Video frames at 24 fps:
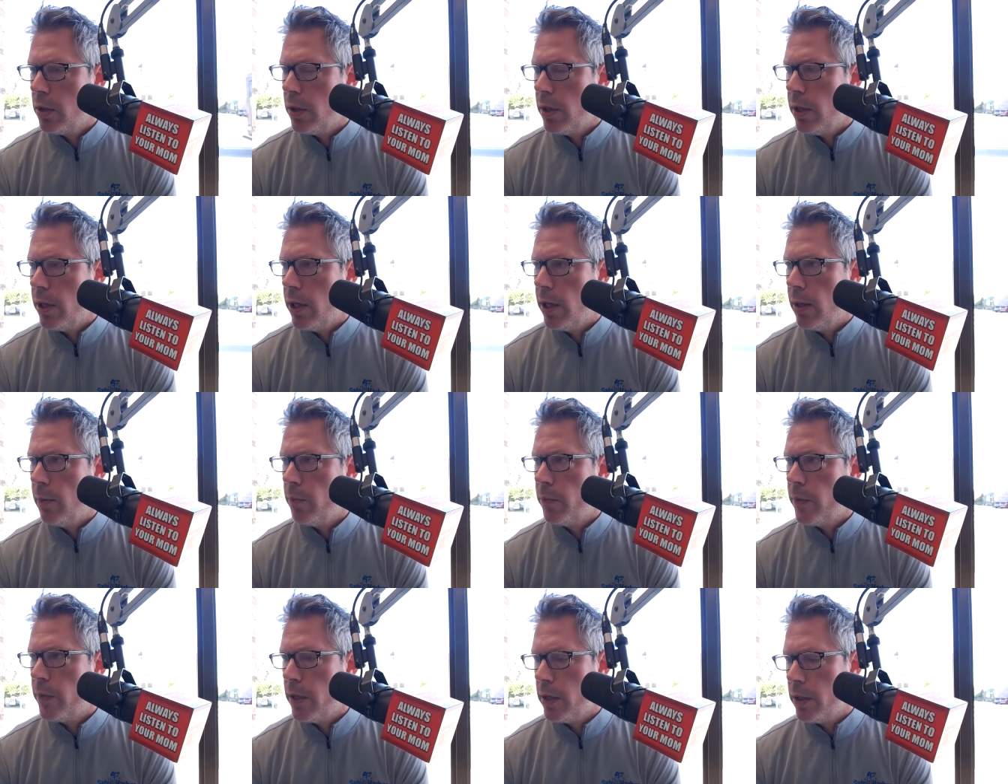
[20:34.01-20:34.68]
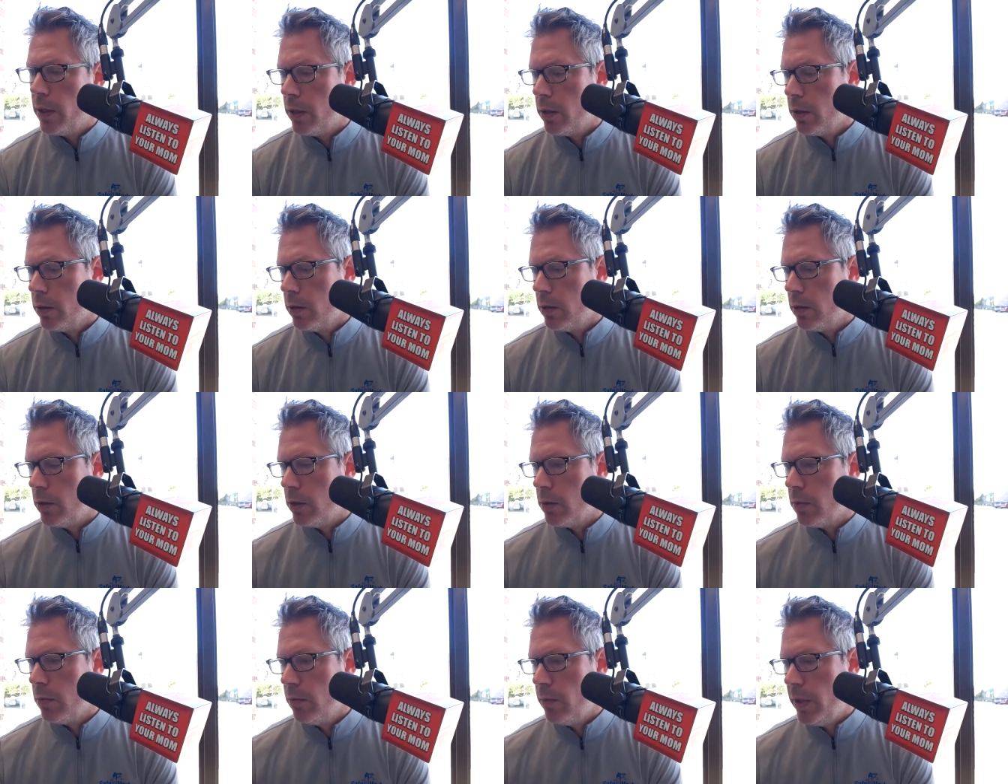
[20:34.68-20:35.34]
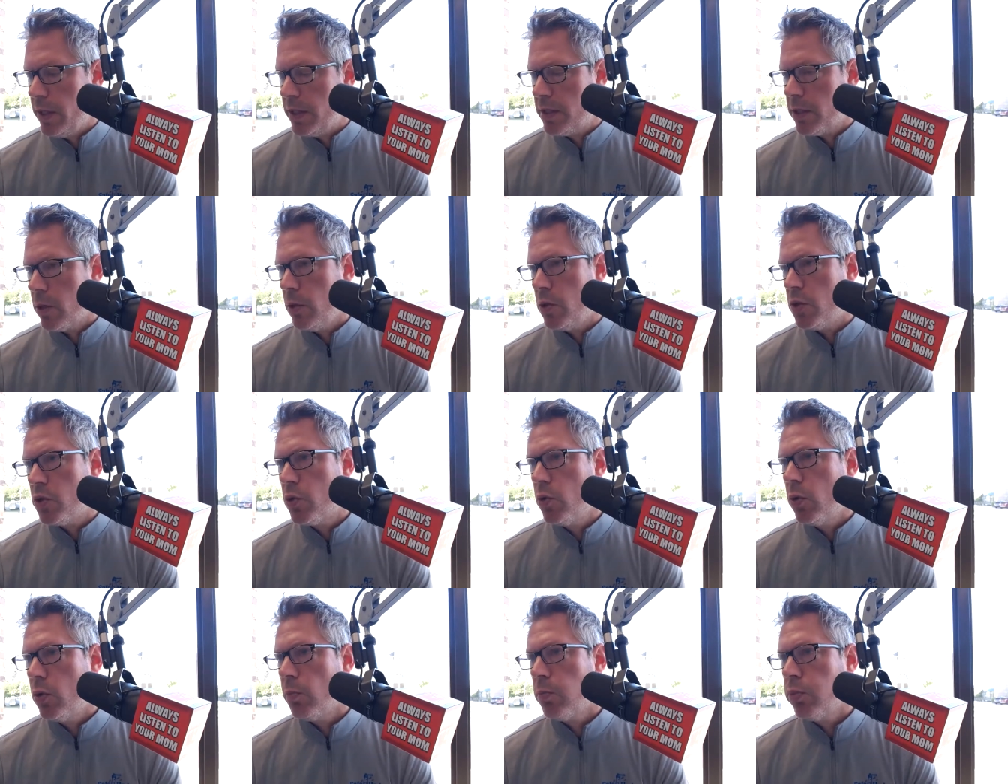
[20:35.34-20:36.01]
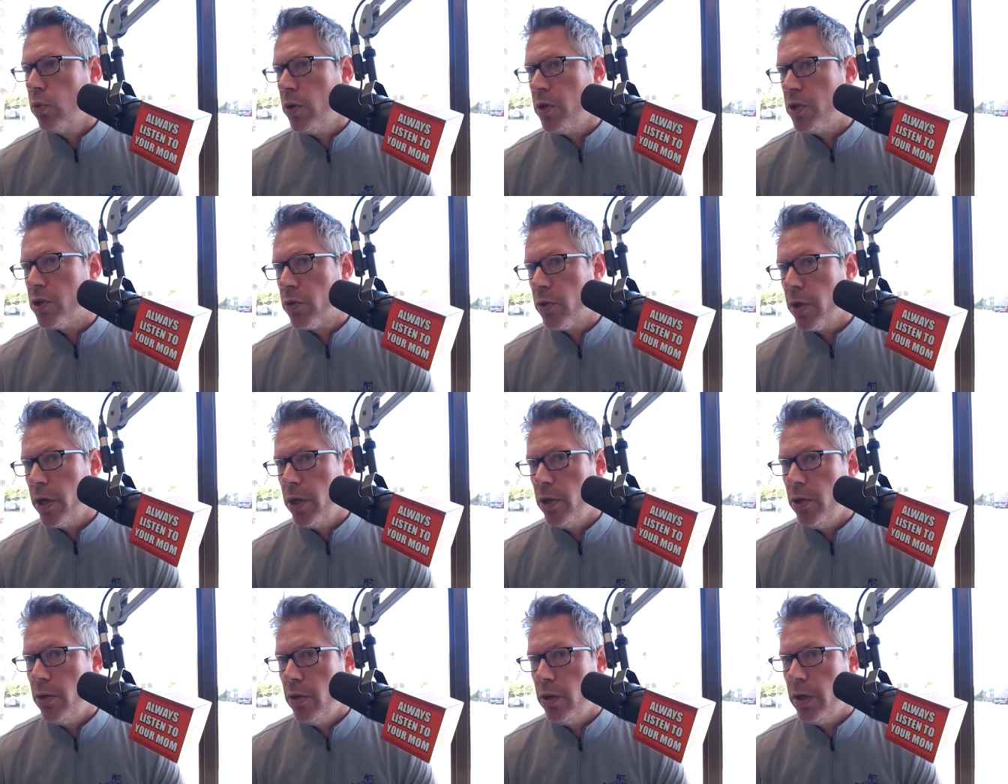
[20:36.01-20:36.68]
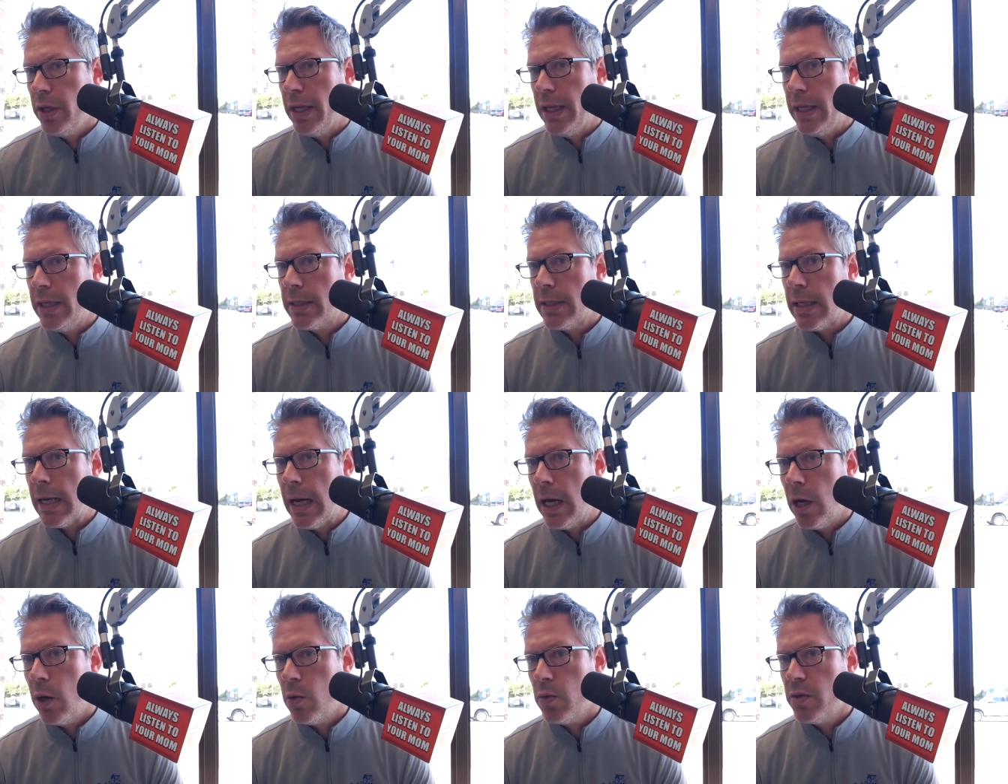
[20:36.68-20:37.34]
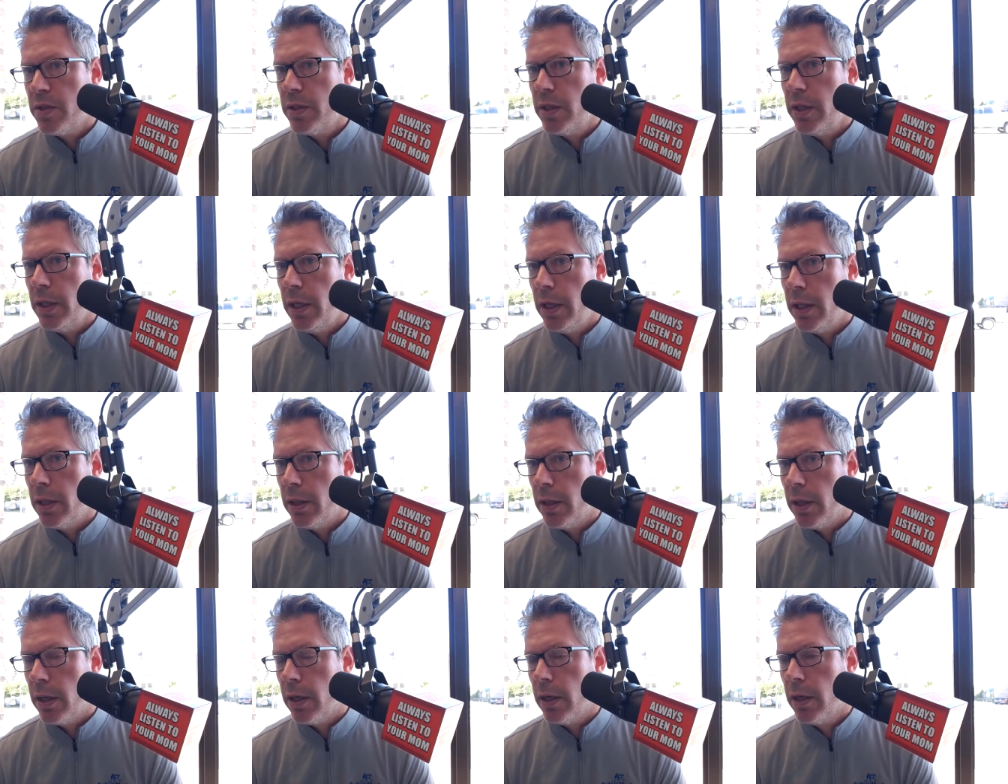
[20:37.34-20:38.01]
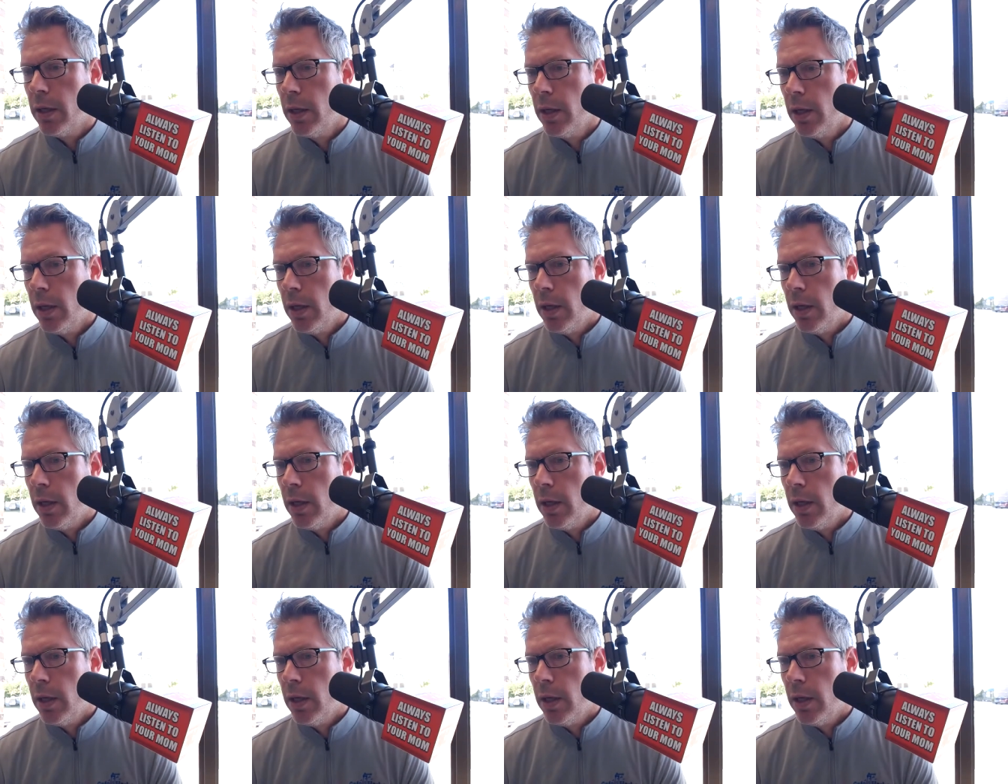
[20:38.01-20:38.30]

The Mason County School Employees Credit Union is housed in the